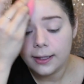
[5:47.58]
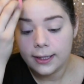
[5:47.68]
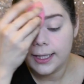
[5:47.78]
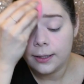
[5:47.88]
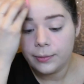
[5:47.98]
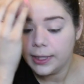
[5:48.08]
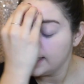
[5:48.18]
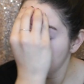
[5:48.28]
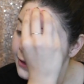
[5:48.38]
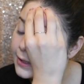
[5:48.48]
And then
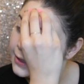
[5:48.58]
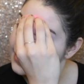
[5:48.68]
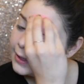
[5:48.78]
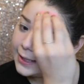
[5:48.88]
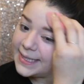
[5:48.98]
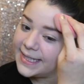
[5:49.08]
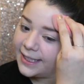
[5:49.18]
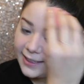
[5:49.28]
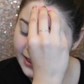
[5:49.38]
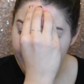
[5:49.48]
blend the
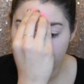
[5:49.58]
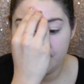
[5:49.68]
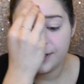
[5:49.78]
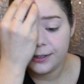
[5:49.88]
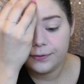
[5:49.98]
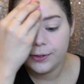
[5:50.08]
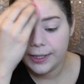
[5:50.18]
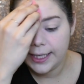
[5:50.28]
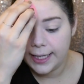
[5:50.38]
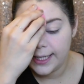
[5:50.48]
concealer that we put on our
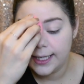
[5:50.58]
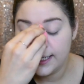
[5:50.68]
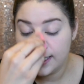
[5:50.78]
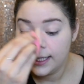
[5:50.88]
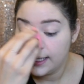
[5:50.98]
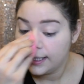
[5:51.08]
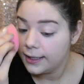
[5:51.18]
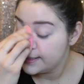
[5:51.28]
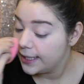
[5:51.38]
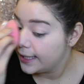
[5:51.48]
forehead.
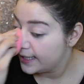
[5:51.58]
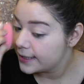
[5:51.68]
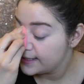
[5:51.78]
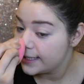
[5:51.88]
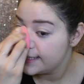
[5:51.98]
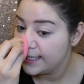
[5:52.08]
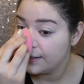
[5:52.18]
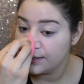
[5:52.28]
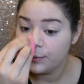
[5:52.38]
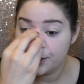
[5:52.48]
I'll take excess
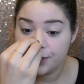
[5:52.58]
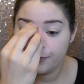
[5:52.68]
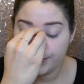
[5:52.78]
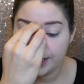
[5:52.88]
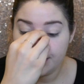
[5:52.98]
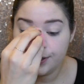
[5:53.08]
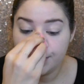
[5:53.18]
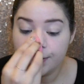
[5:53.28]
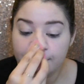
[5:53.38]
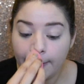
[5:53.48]
down the bridge of my
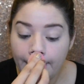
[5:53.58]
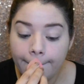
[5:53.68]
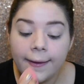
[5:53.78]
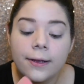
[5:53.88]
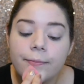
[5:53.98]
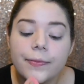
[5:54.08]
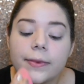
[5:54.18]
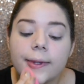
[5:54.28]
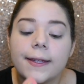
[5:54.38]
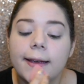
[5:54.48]
nose
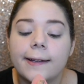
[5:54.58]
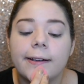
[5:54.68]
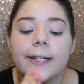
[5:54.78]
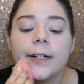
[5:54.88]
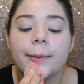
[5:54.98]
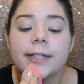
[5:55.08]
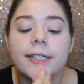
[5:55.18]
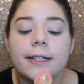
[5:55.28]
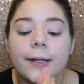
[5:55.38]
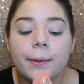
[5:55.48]
and on my
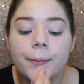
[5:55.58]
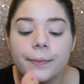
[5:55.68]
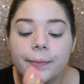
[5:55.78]
chin.